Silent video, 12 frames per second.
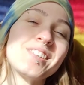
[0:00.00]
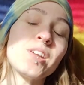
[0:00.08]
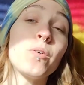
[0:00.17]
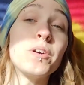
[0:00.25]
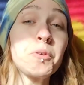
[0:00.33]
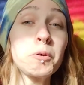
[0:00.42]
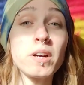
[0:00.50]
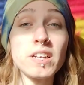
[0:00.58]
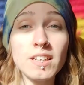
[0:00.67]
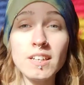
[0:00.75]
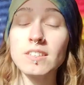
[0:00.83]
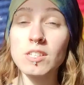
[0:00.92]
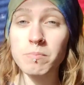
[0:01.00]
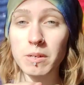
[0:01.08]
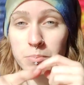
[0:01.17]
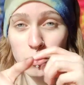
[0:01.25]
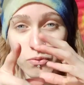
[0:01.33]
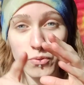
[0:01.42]
So if you are here, this
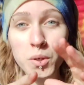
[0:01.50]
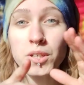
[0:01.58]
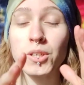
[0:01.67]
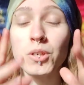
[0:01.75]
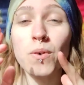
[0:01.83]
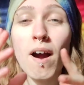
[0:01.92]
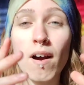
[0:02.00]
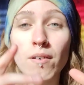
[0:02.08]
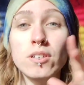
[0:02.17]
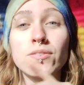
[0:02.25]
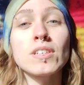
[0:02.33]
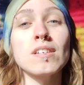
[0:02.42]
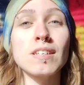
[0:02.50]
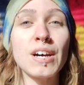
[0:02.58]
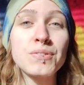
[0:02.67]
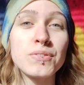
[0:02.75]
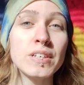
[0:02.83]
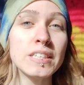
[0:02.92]
might be for you. However, if it does
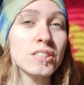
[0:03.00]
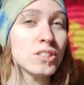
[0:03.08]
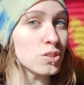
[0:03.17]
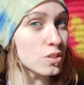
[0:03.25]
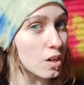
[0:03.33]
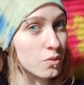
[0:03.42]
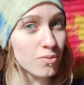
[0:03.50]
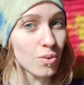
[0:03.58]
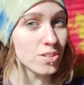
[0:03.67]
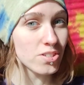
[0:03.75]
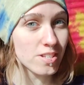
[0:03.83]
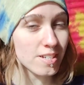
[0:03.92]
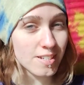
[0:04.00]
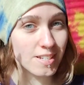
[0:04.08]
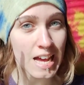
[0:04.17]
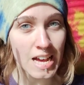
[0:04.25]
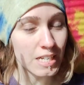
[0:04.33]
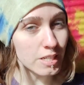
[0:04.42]
not fit, do not force
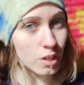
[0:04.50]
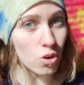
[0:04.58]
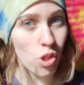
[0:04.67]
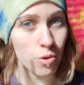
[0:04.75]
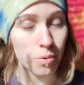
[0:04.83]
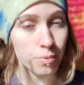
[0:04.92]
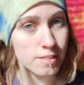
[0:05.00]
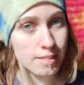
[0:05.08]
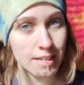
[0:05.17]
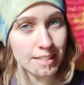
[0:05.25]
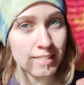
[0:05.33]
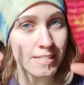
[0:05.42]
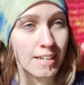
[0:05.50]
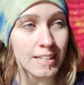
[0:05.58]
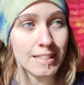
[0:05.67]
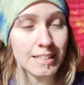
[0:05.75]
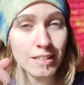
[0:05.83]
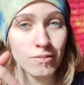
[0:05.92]
it. Take only what resonates
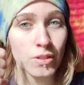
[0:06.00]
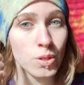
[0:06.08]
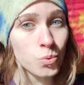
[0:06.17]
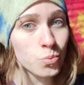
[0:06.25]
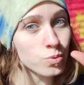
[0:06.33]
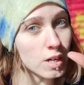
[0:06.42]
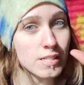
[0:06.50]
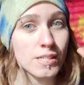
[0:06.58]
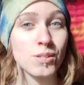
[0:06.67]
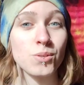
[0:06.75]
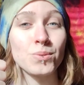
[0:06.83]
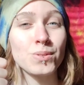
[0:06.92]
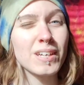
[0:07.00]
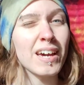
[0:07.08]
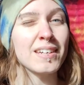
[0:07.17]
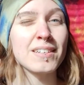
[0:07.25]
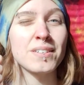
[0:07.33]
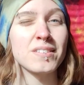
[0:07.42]
and leave the rest.
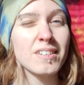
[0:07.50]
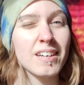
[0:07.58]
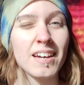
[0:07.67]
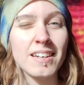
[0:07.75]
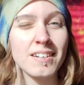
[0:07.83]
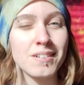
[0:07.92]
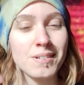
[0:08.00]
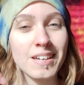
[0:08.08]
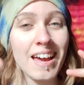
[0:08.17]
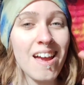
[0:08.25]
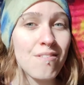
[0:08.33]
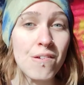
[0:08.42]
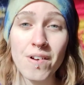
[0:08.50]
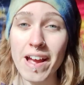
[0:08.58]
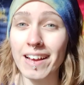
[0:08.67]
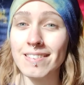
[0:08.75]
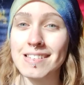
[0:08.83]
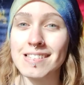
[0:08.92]
Okay. I've never
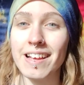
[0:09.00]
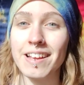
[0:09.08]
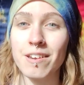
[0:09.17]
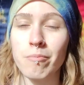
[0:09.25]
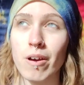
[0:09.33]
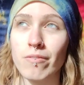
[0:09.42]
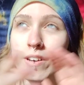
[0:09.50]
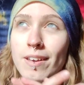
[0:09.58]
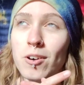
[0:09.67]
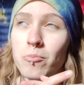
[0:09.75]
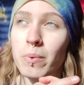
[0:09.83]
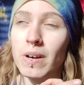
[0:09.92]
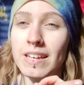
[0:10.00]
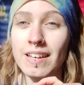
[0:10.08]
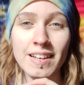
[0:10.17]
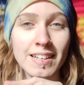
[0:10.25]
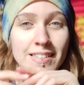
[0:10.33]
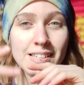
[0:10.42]
had this lighting in my video, but
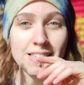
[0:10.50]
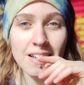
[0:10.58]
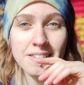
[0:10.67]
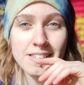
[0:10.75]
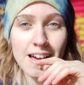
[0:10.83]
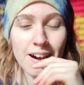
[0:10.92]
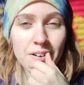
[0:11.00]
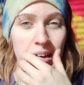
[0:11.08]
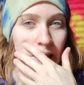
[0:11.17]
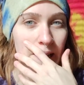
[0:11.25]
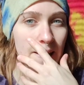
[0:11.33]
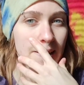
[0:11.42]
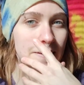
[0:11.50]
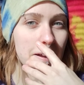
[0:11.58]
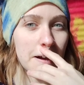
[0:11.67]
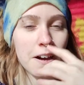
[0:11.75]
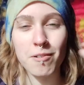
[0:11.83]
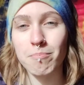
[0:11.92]
the sun's out and
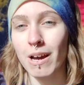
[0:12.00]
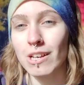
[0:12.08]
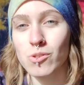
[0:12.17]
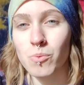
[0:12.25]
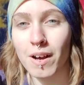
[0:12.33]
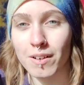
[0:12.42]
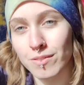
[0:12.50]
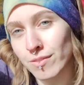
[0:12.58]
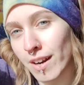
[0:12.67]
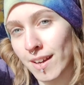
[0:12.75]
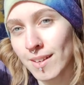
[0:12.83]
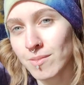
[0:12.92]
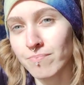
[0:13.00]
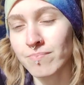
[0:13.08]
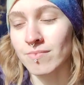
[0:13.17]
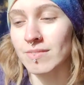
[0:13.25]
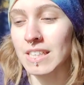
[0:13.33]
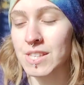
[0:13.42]
might as well, right?
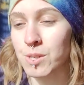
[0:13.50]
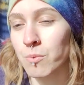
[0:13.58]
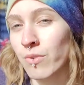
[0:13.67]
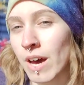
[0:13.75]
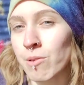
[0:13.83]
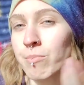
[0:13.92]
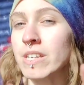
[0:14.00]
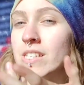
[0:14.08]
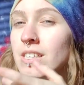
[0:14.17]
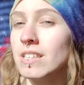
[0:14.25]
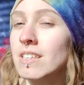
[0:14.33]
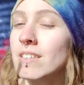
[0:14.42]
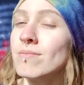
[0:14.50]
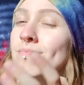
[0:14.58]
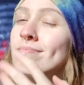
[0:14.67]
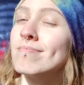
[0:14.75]
Need some vitamin D.